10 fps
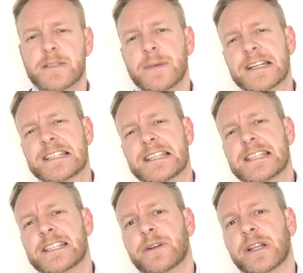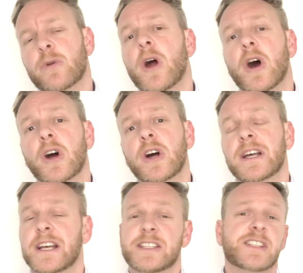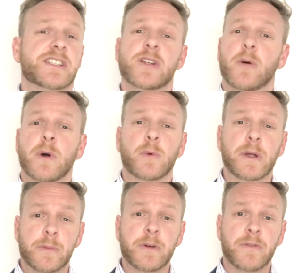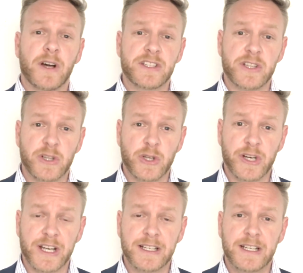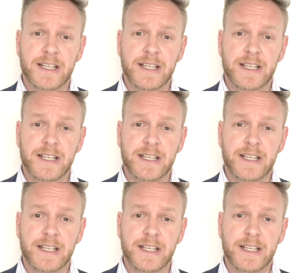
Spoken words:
mean it's necessarily wrong, it's just not what we would provide to the learner